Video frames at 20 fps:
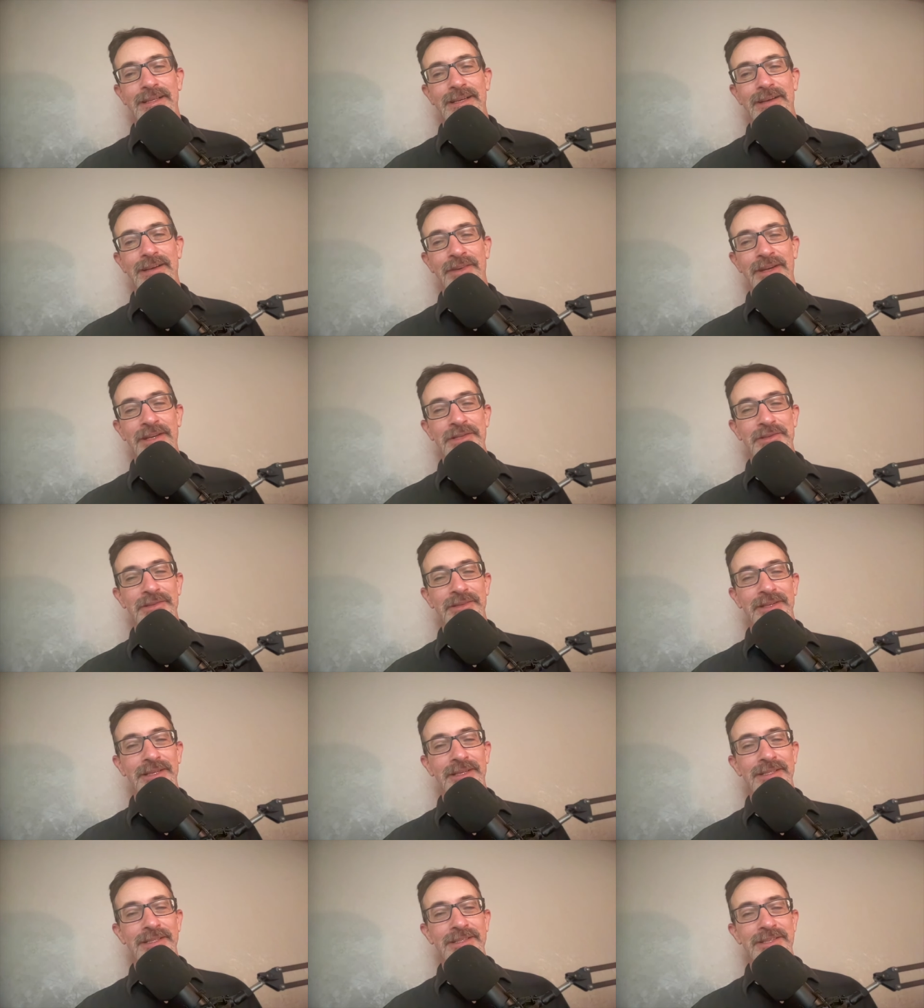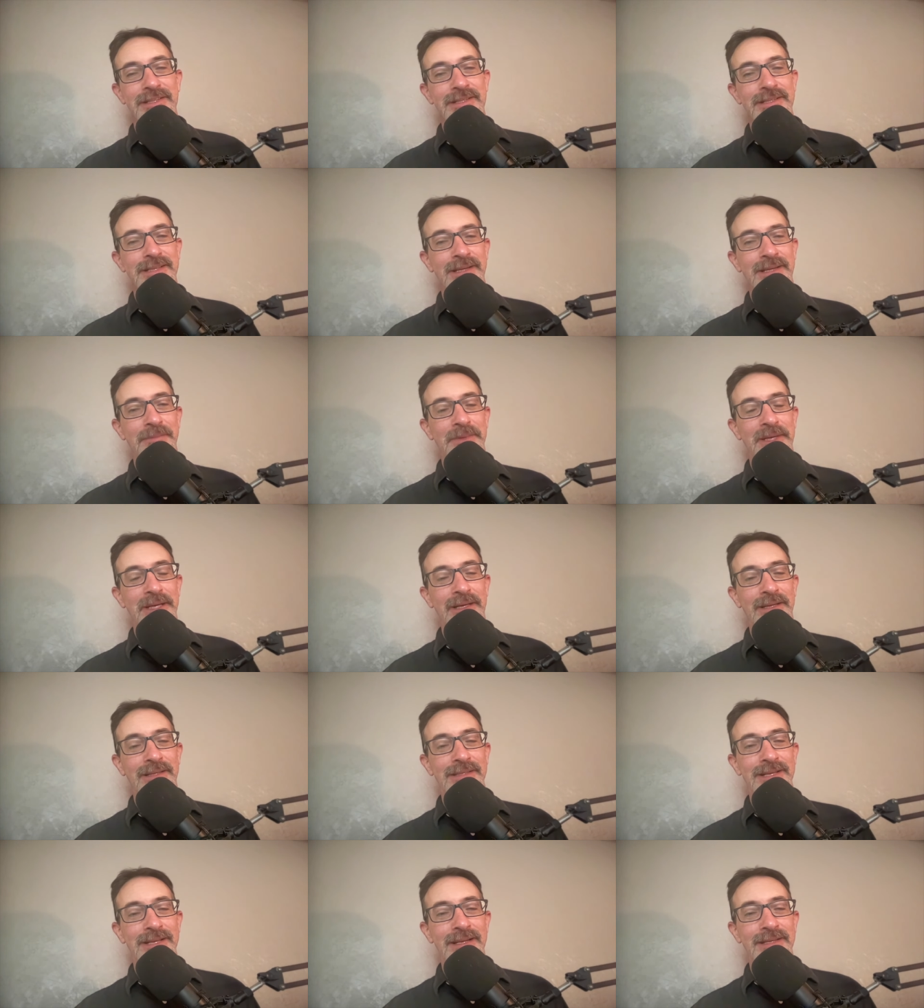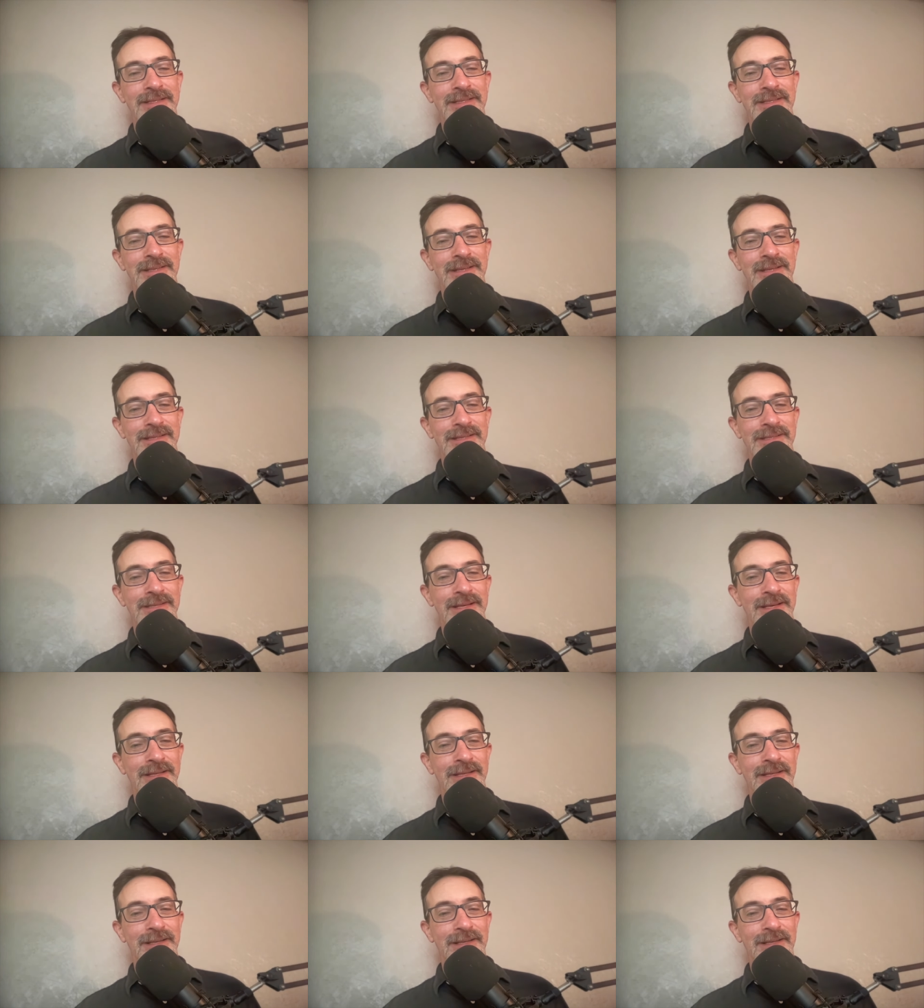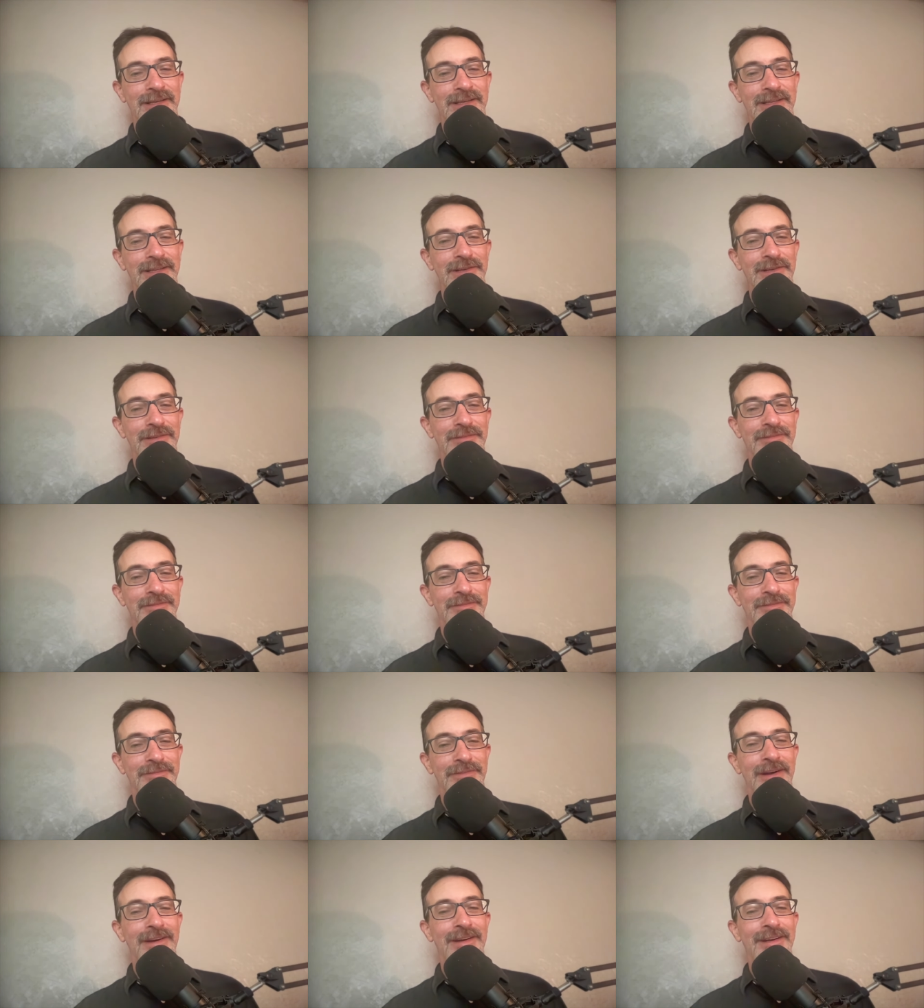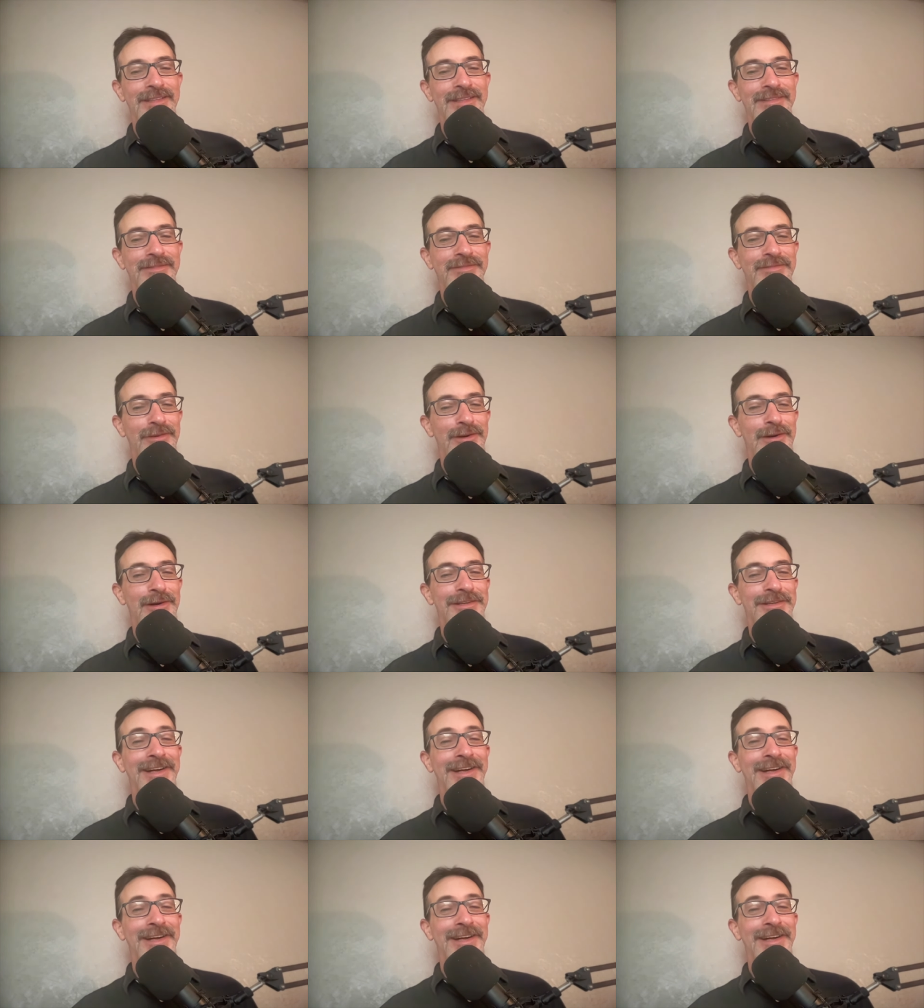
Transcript: eventually she sent me a text that said, uh, "You're buried far